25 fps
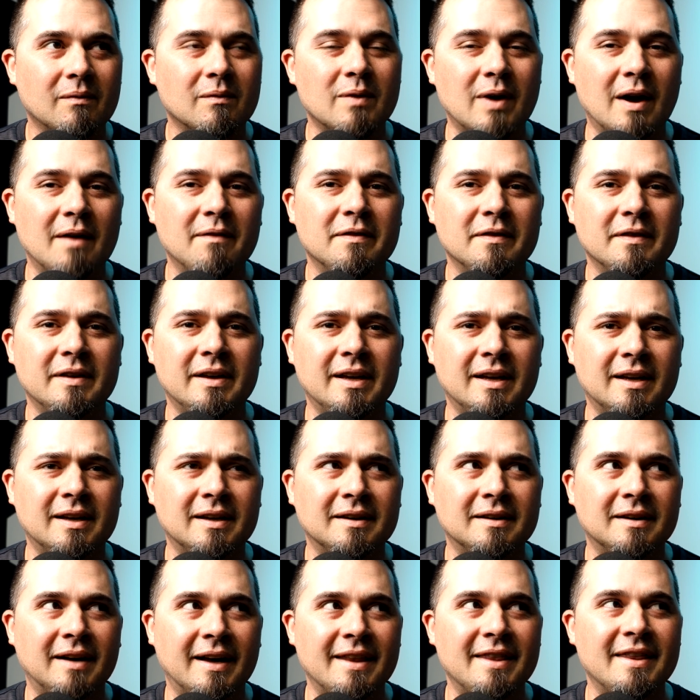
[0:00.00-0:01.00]

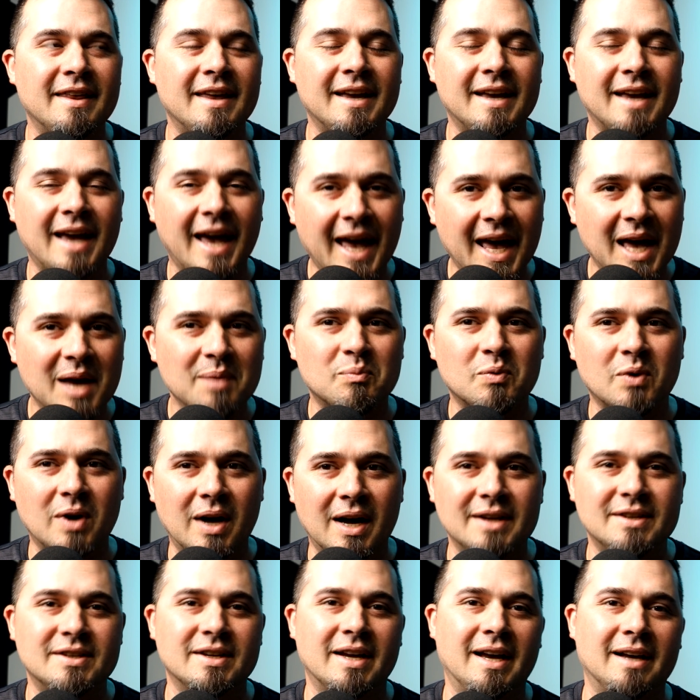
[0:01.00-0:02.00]
roughly 8
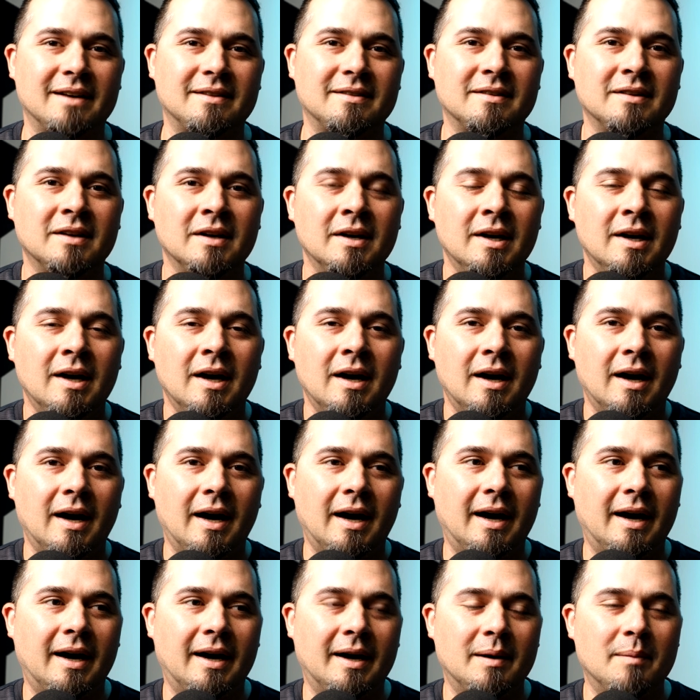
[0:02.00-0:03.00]
projects,
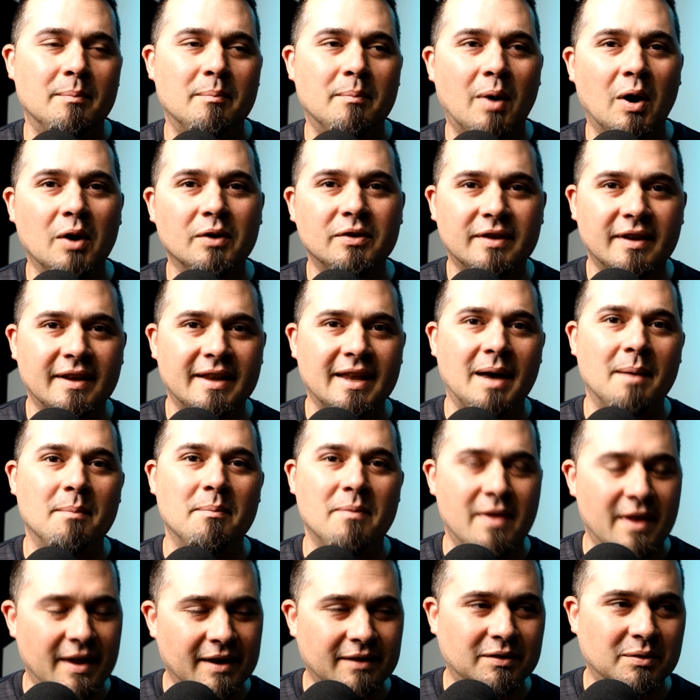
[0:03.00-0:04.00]
most of
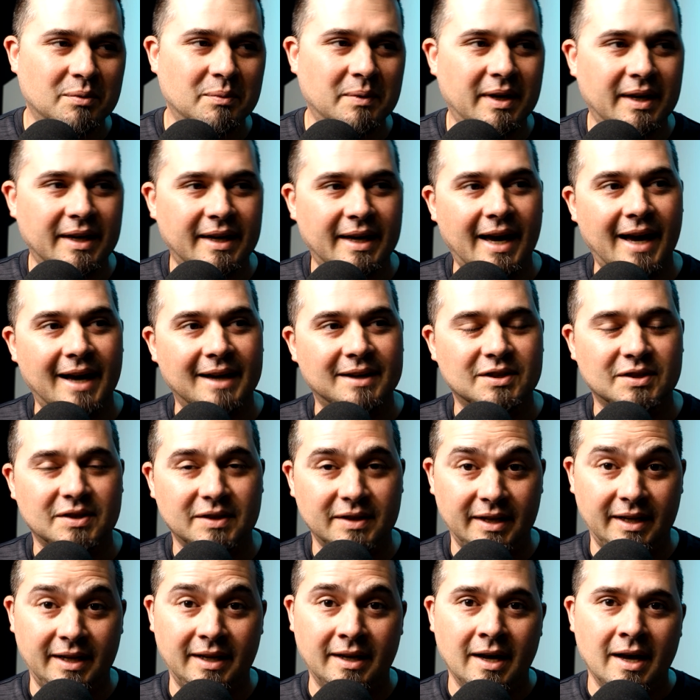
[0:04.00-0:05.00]
them this week
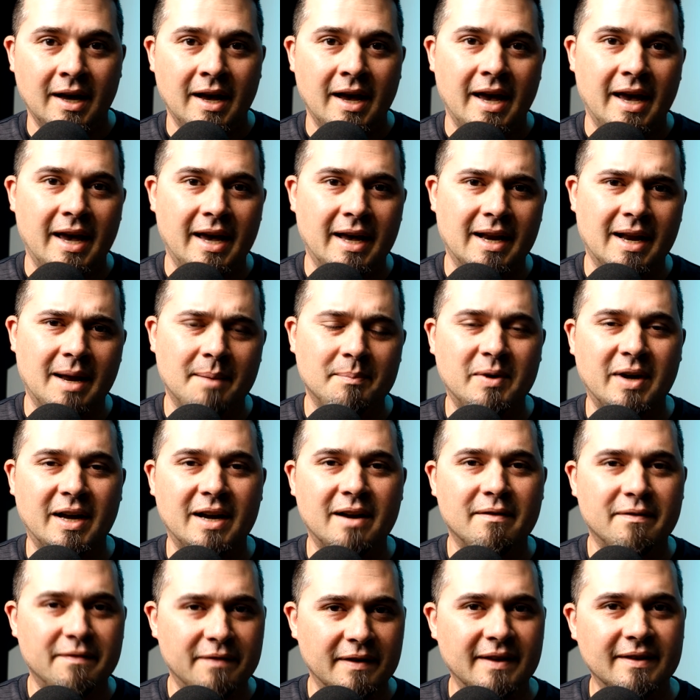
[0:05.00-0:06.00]
actually, and I'm
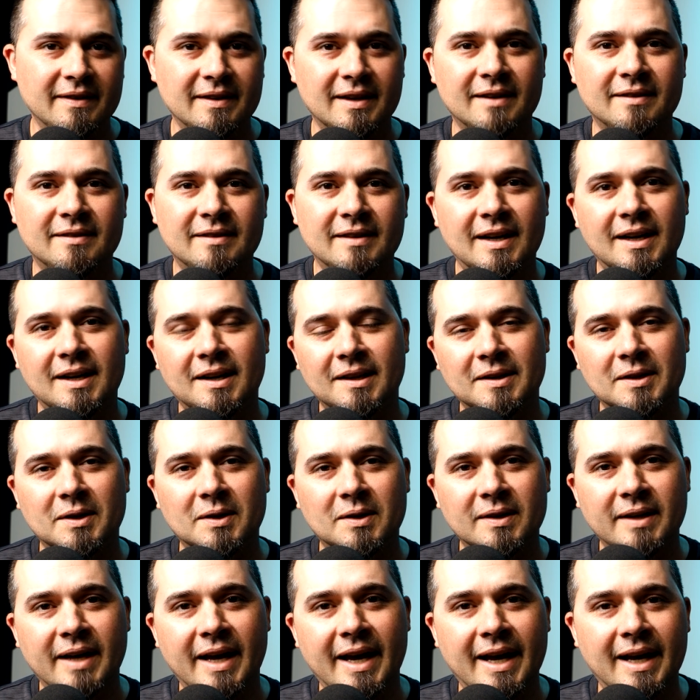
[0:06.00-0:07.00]
kind of fitting this in a
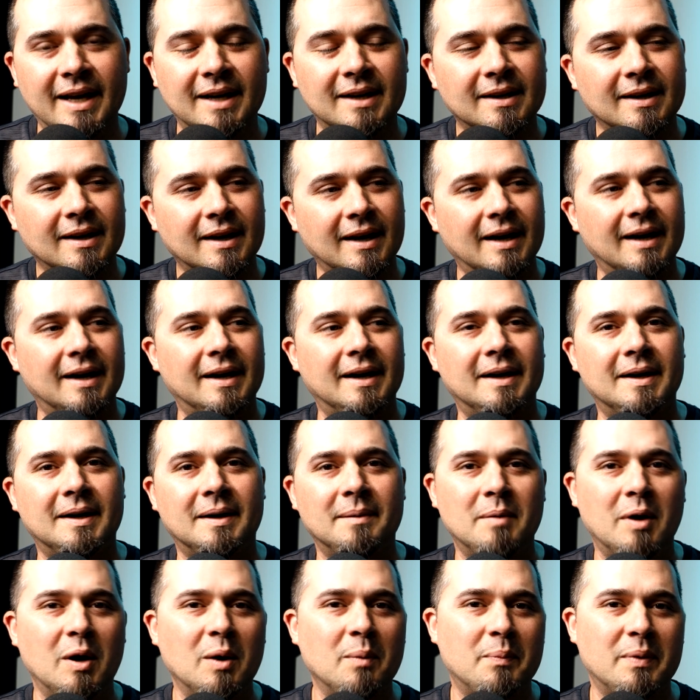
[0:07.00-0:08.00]
little late.
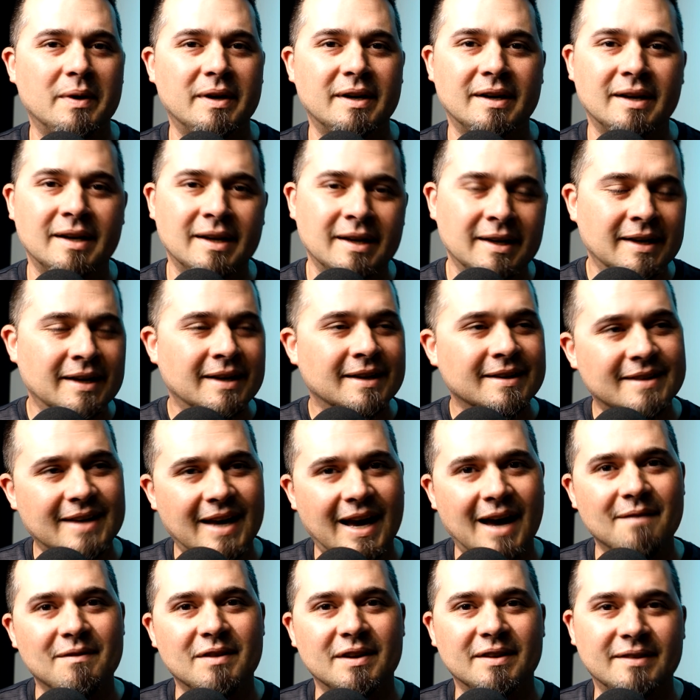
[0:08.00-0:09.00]
I'm hoping to
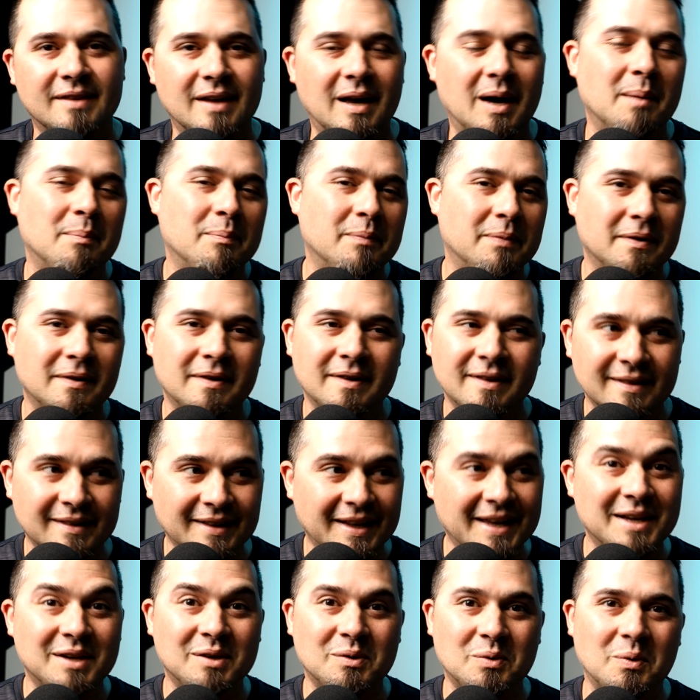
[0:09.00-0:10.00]
have this up
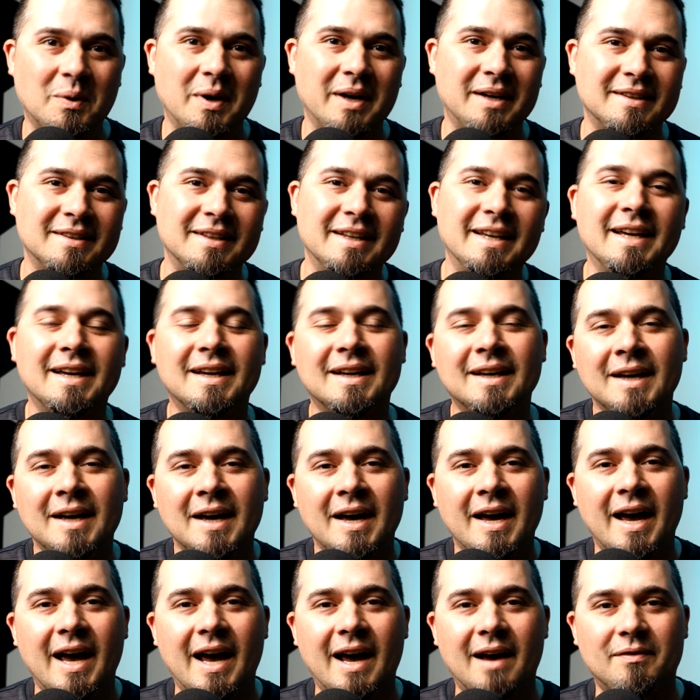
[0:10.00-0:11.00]
like quickly
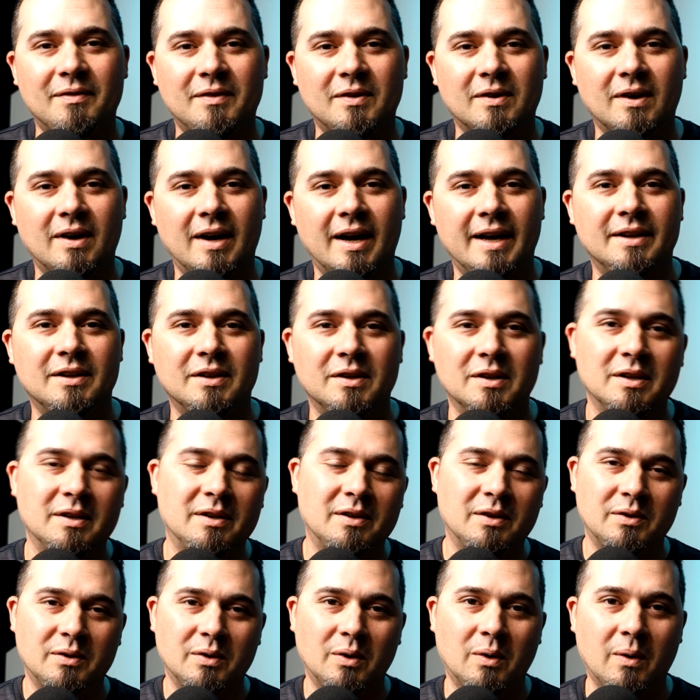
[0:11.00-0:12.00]
after I do the
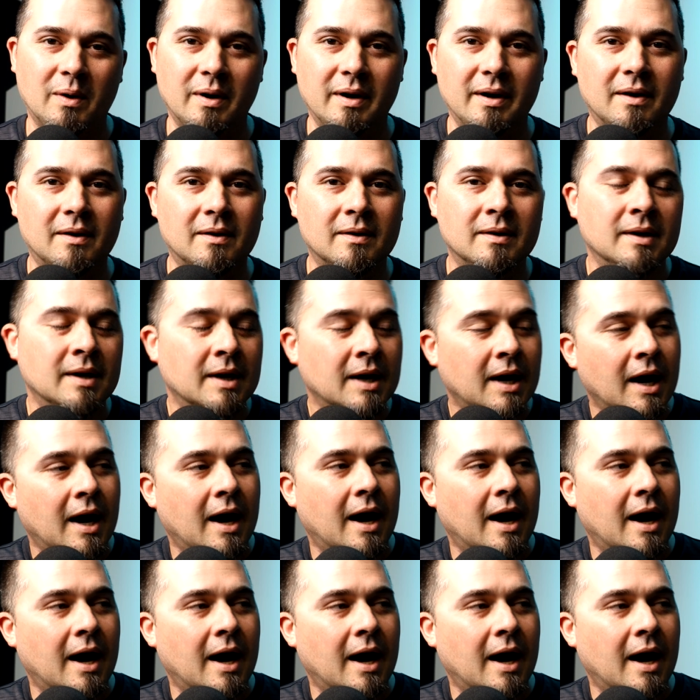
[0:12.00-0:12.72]
tutorial.